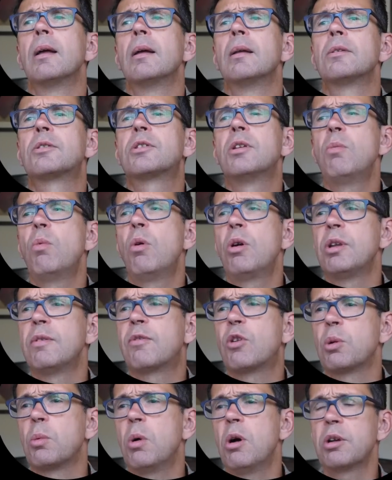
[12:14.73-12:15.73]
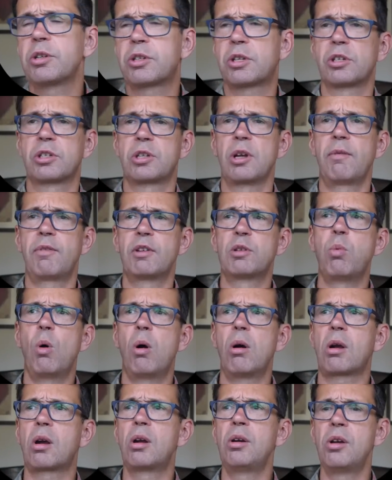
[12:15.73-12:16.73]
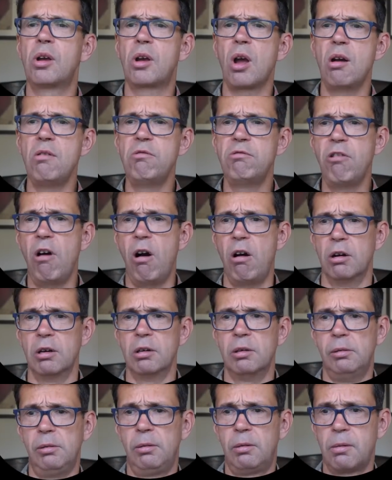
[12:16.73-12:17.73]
So what you've got to ask yourself is, what can go wrong?